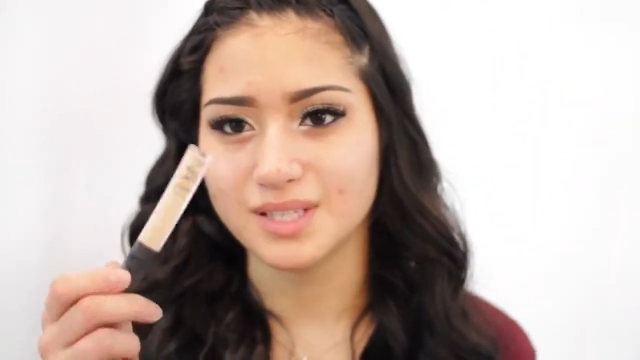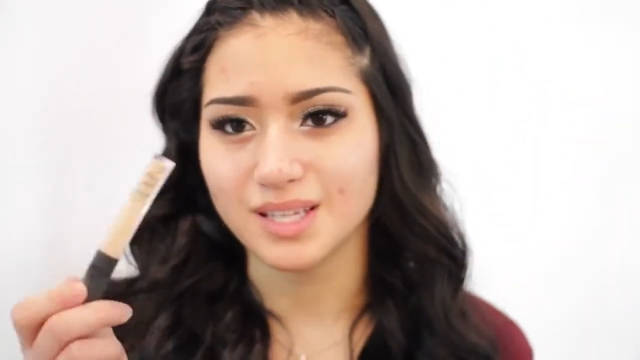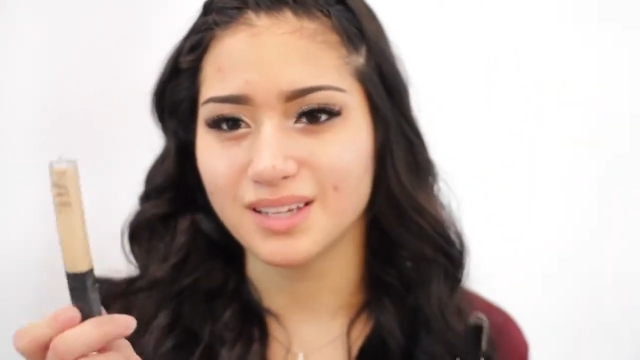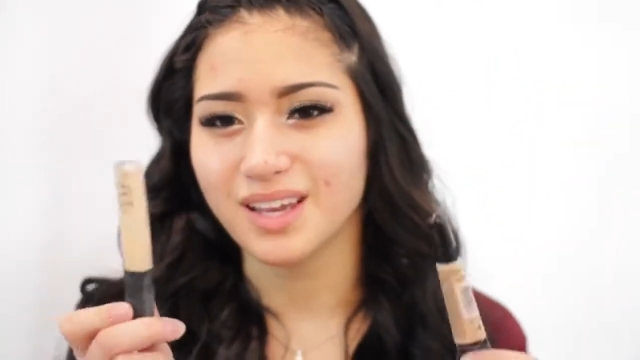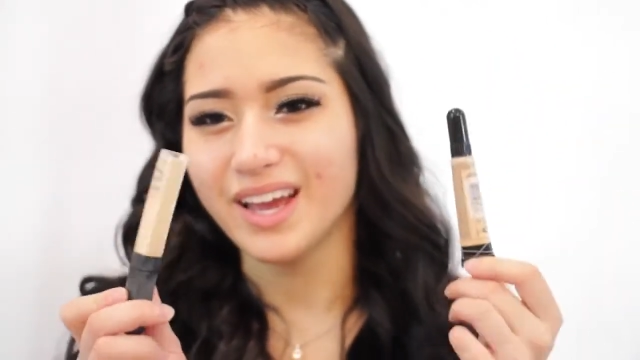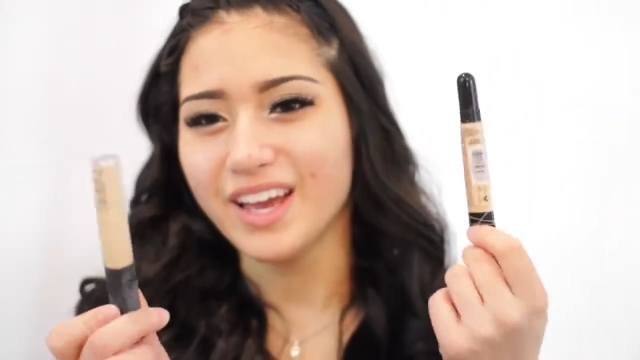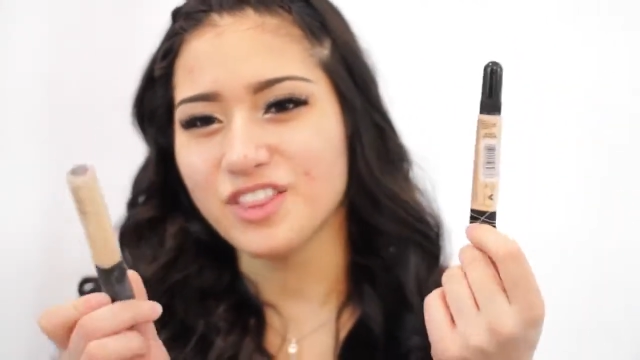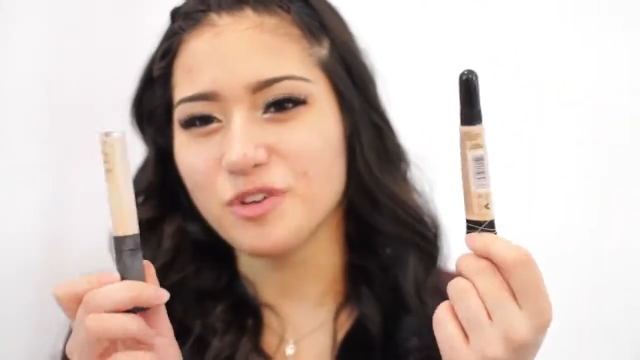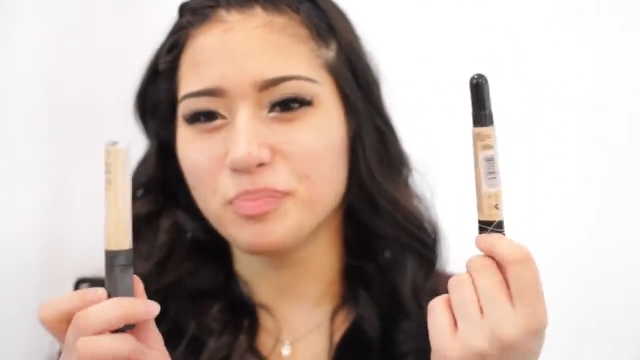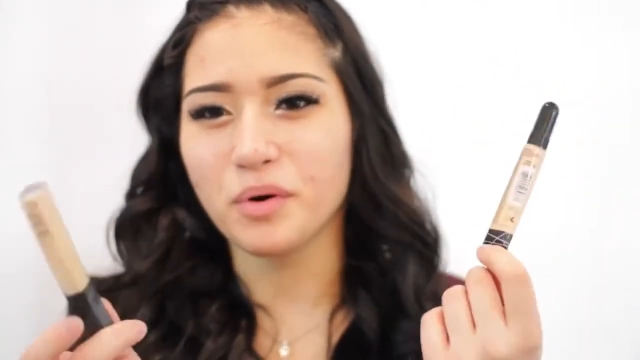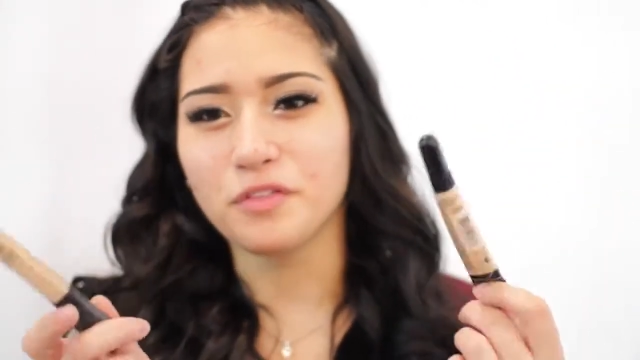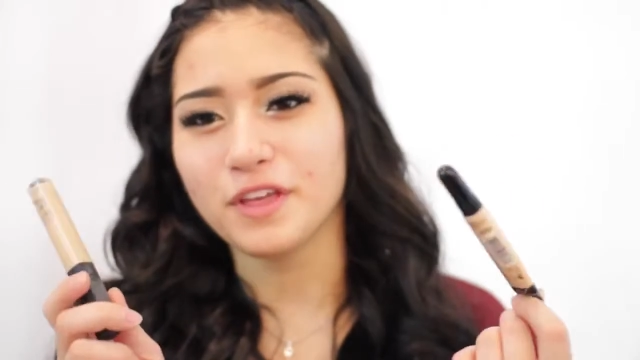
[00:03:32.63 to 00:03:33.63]
It's like,
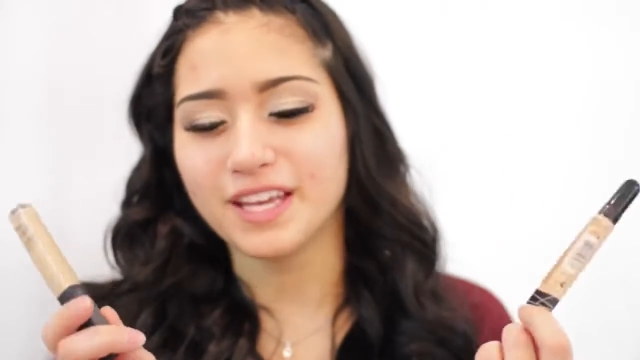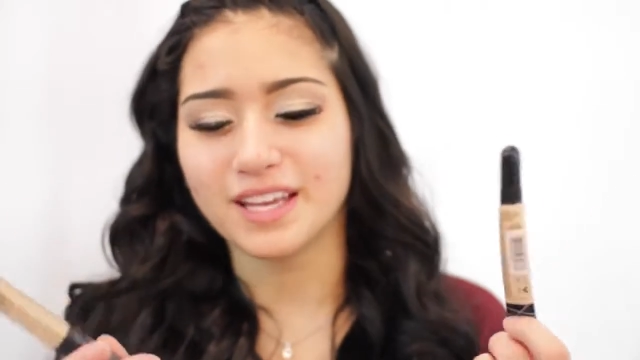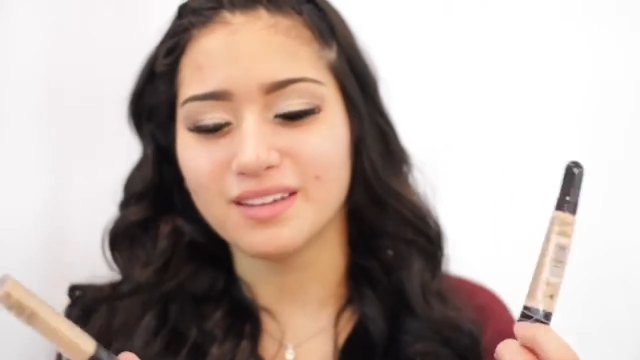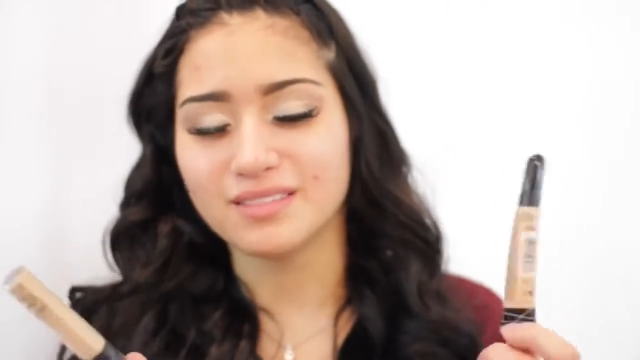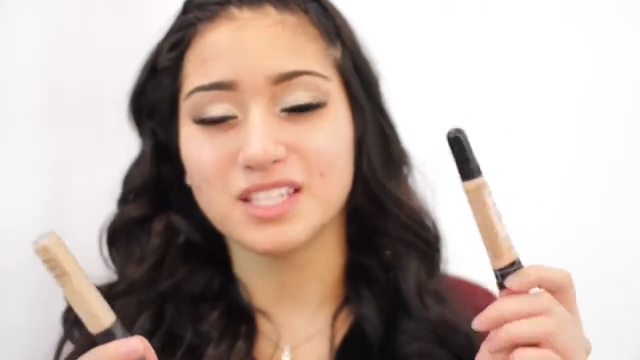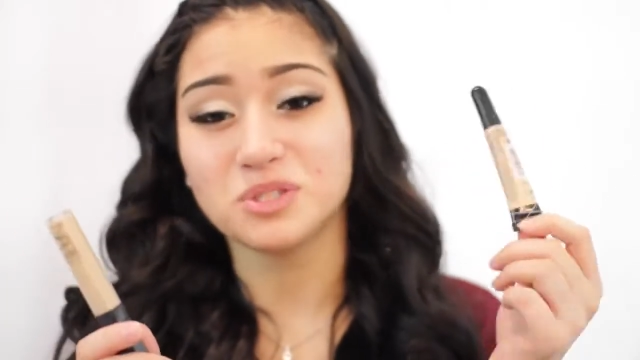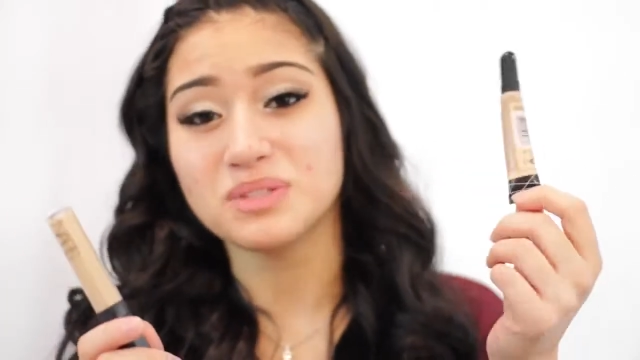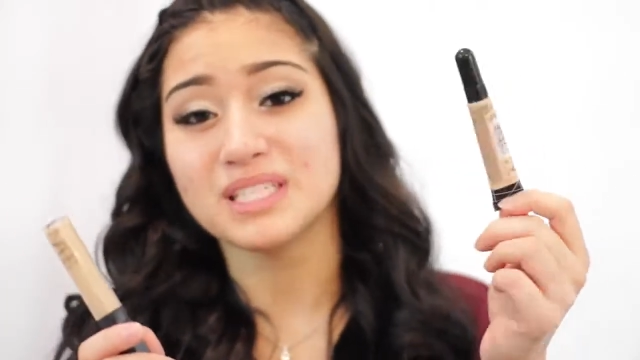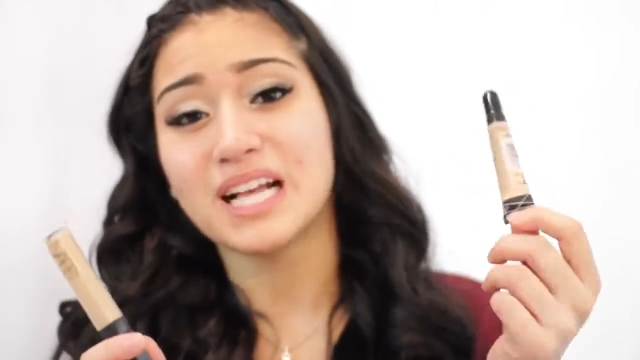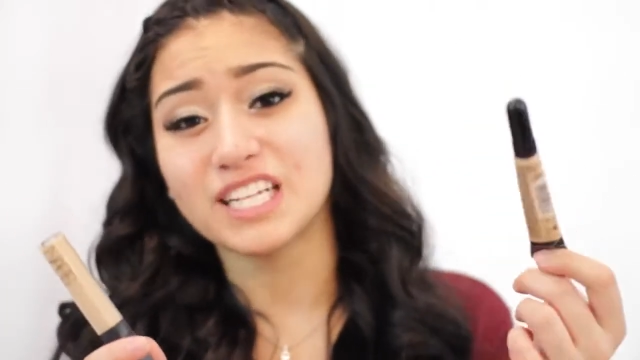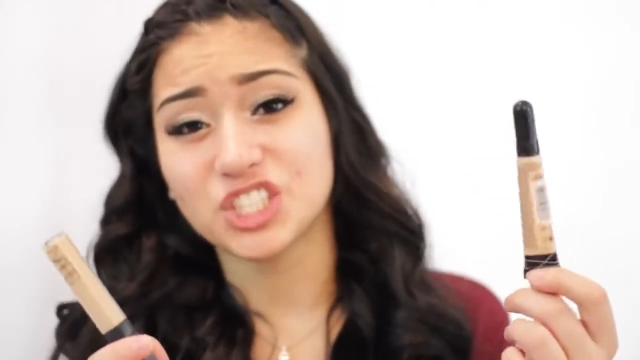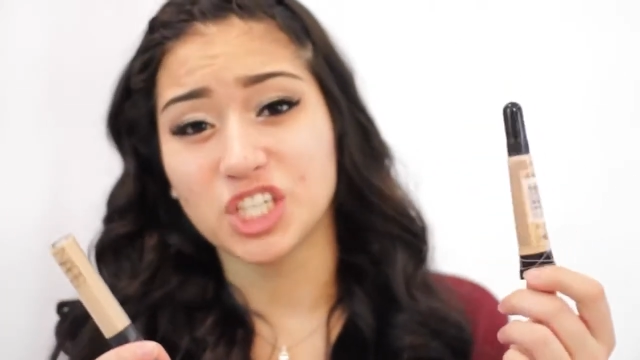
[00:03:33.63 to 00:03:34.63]
they're both like, this one's
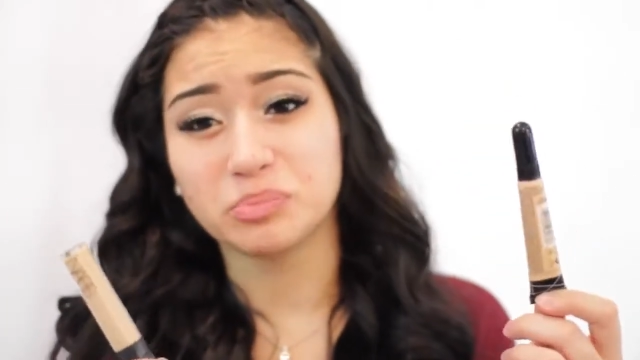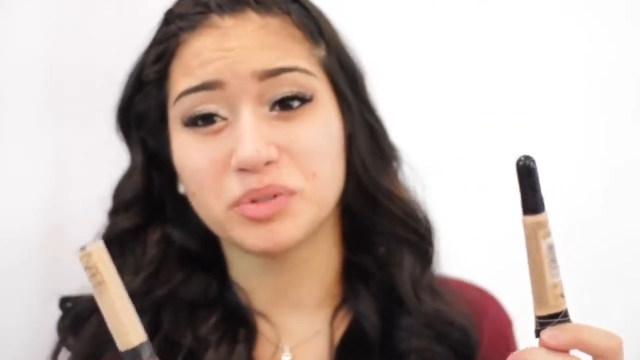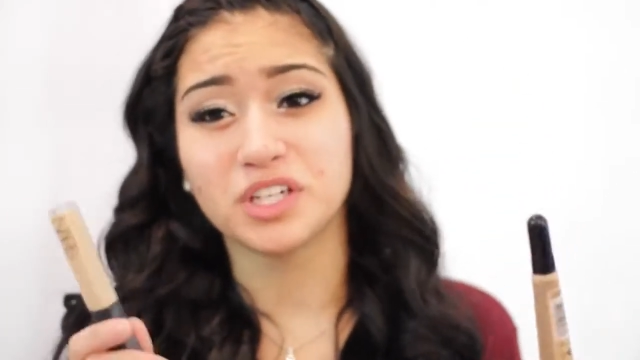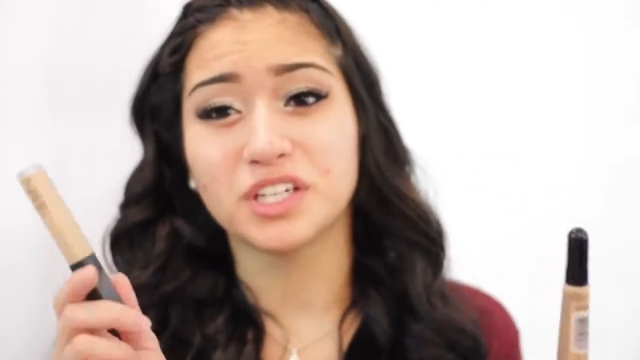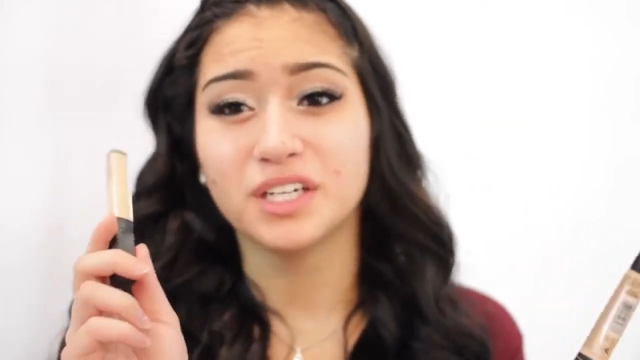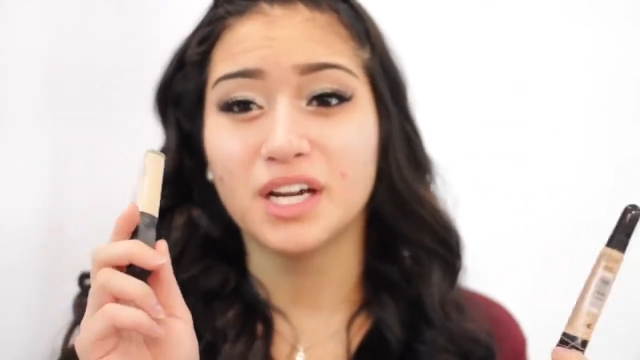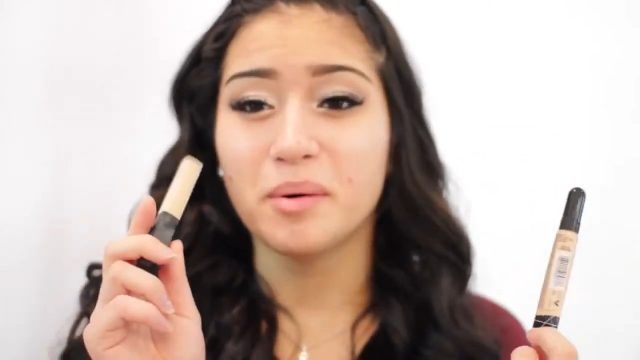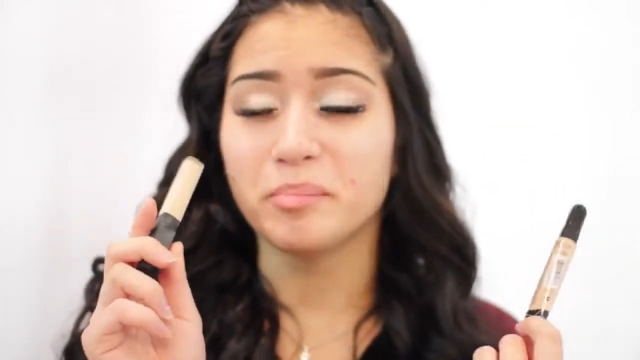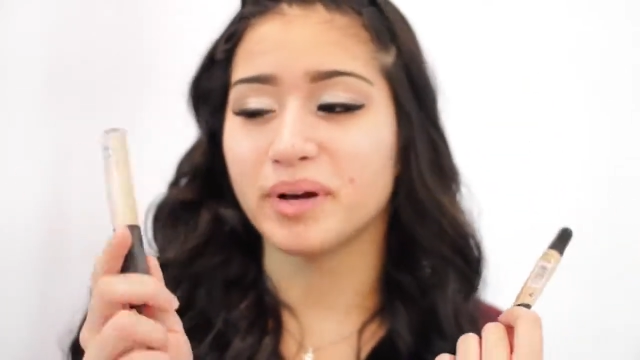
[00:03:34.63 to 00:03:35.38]
a lot cheaper,